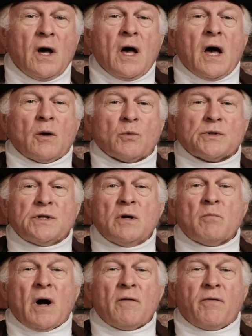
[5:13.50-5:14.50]
and was near
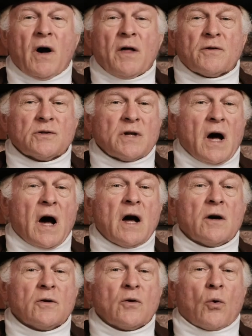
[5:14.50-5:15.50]
my father's
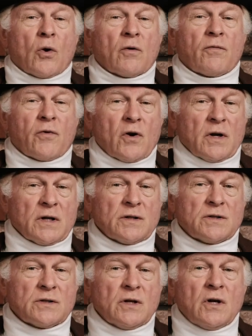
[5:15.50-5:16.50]
iron ore
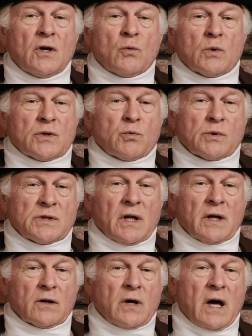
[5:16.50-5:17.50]
furnace, which was
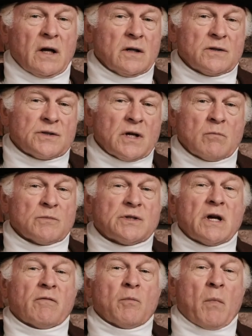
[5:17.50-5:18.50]
located some
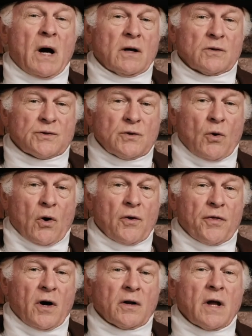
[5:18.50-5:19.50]
7 miles
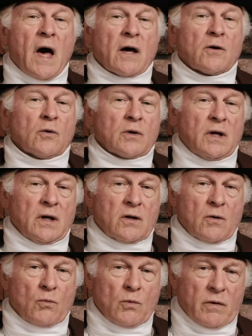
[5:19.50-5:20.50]
north on Accokeek
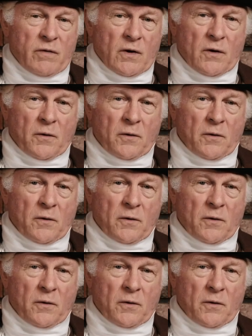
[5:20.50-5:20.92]
River.